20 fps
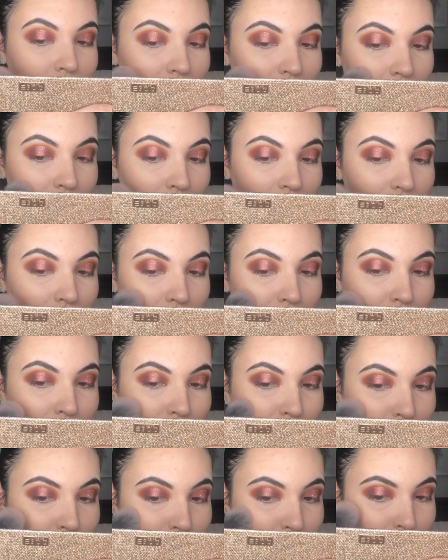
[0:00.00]
and I'm gonna
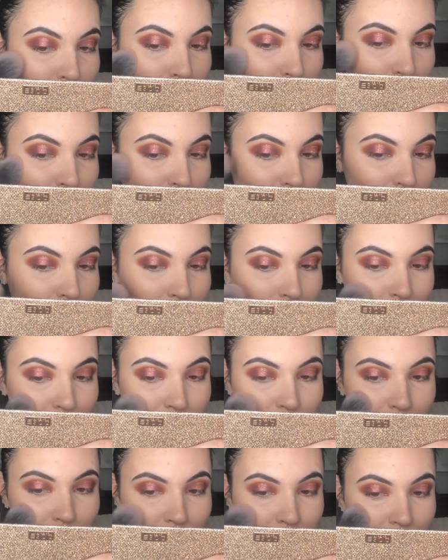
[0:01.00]
smile
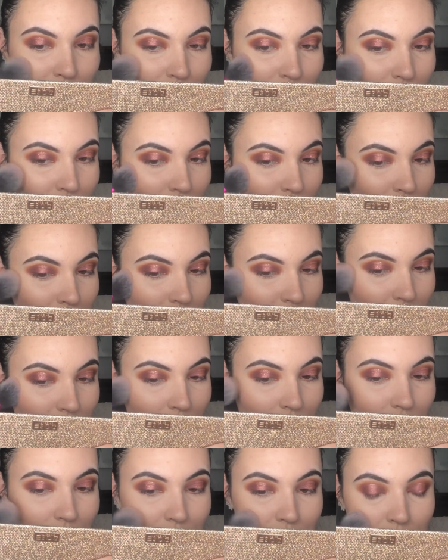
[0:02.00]

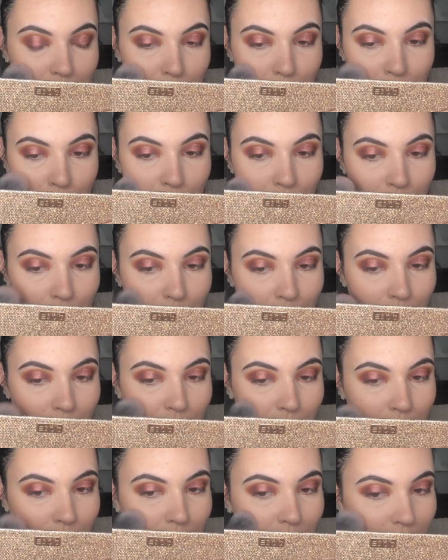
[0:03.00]
and just pack her
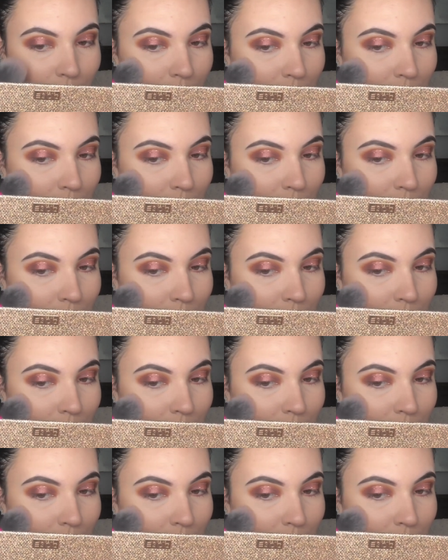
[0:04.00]
on.